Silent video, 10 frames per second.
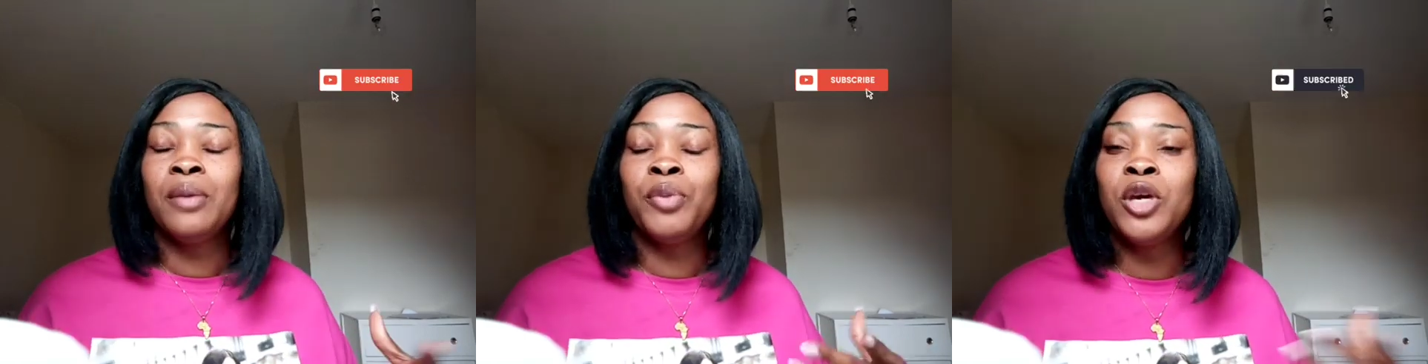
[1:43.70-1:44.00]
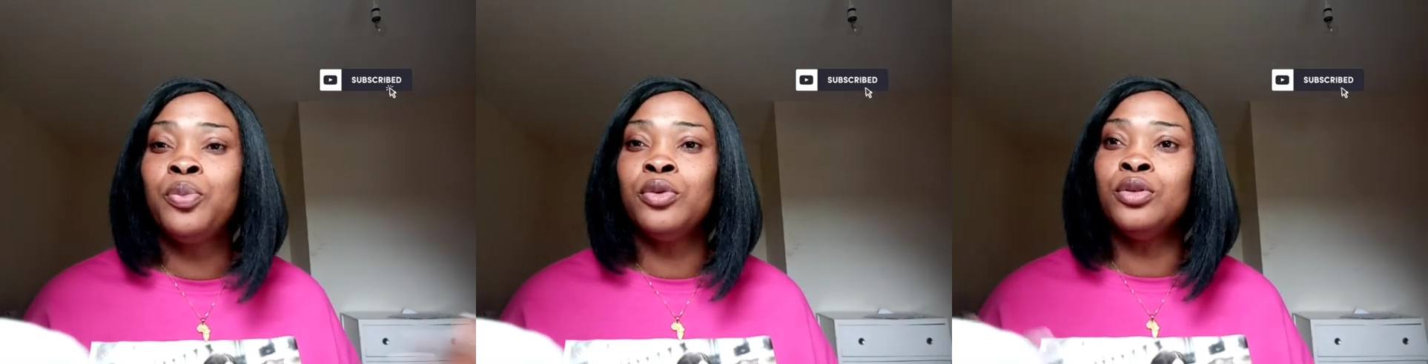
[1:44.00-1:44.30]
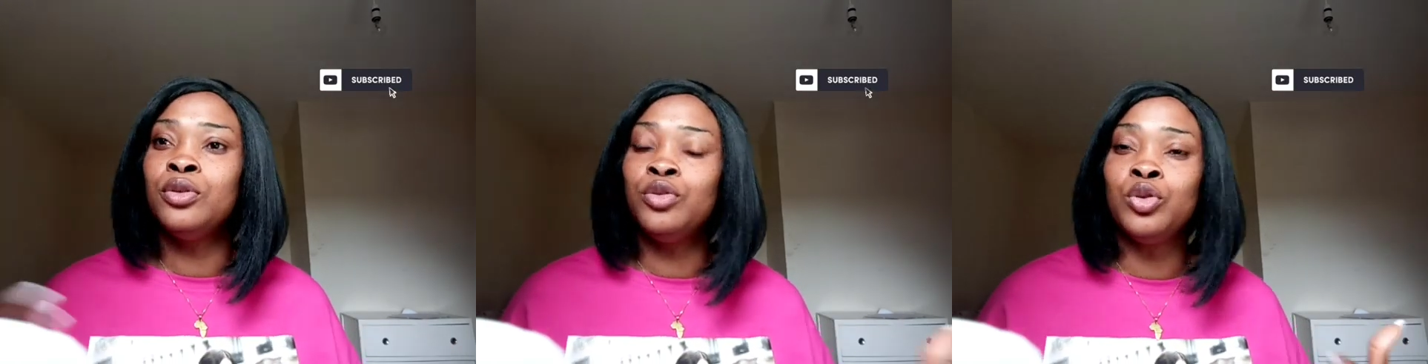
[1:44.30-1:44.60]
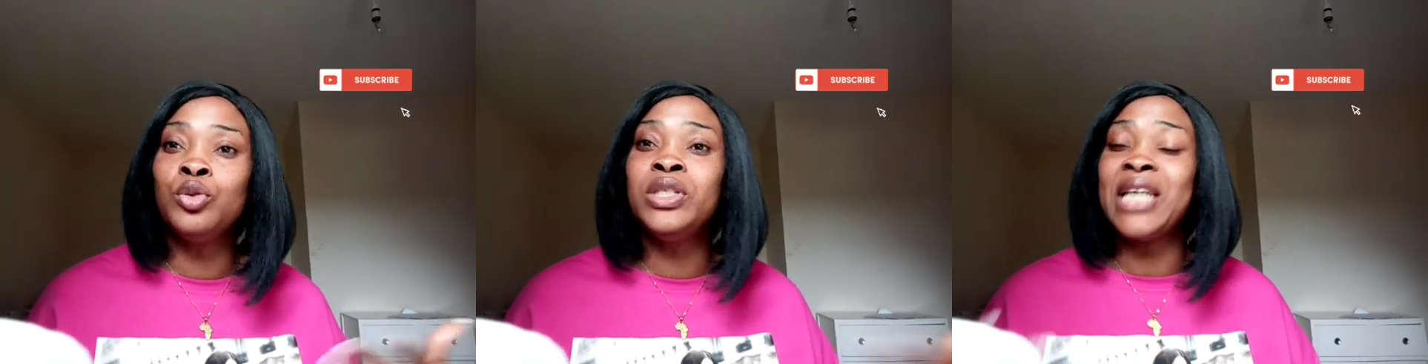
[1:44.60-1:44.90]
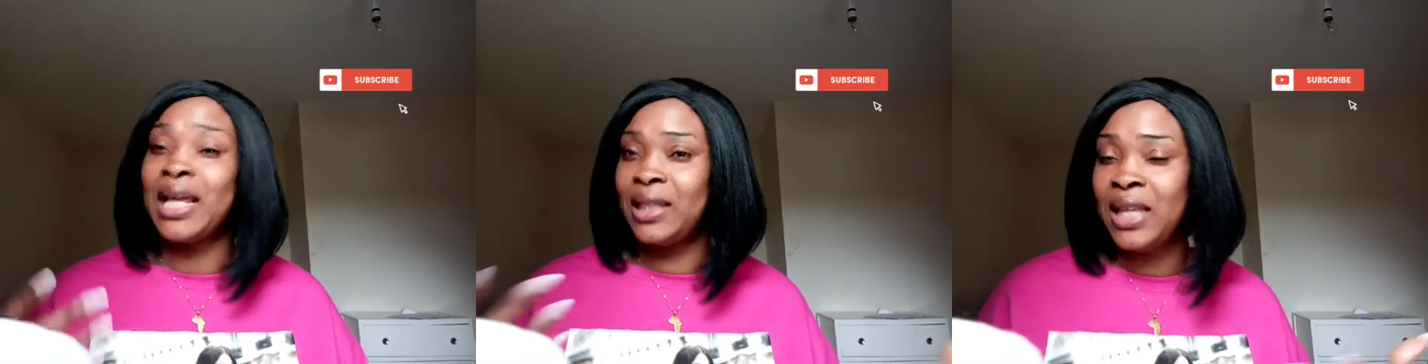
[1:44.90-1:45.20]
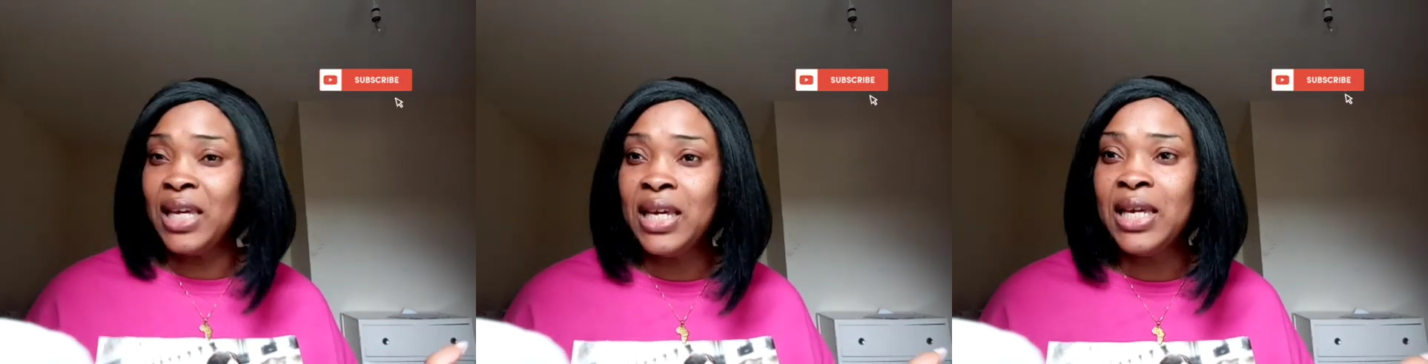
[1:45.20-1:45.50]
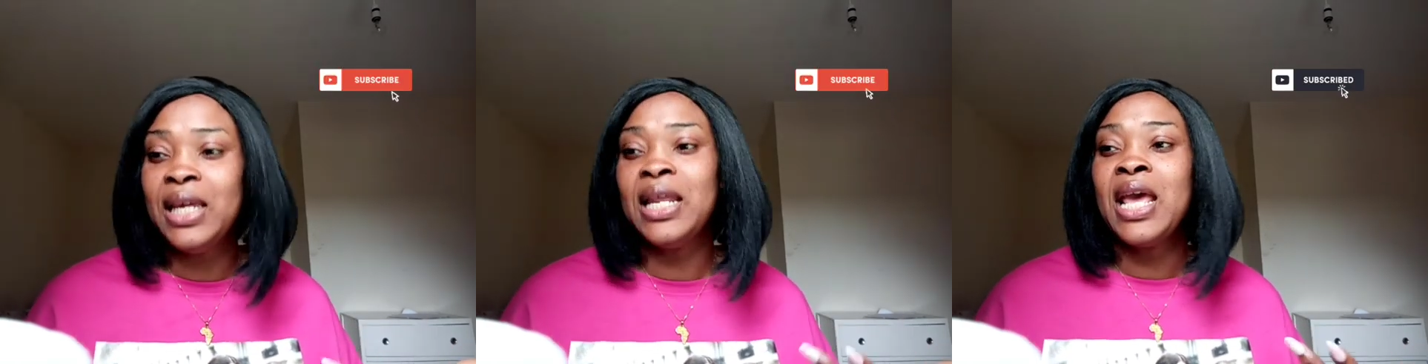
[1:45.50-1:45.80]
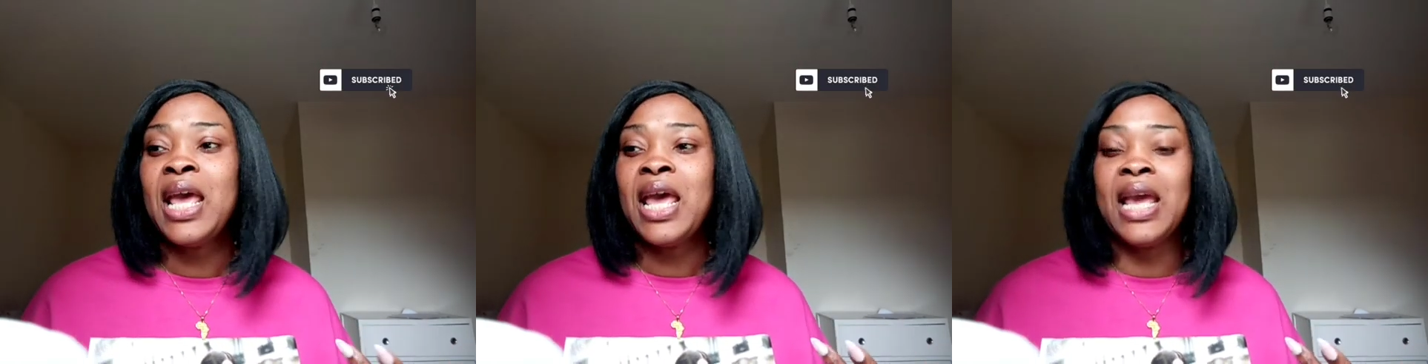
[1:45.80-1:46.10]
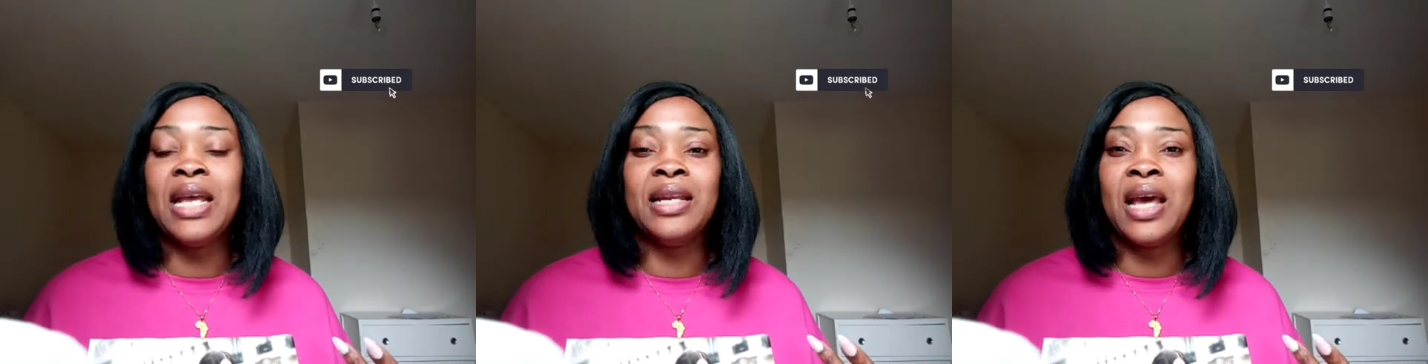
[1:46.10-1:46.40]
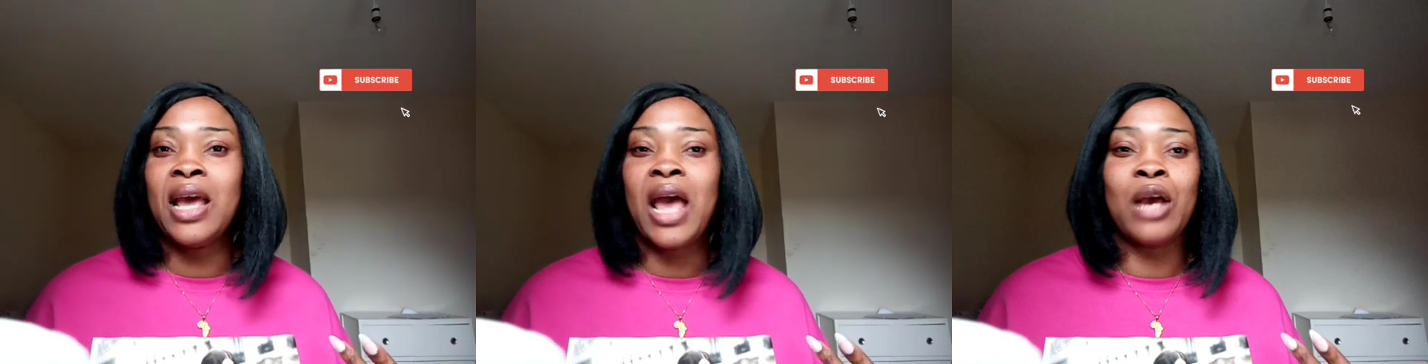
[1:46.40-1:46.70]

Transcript: people do their thing and uh,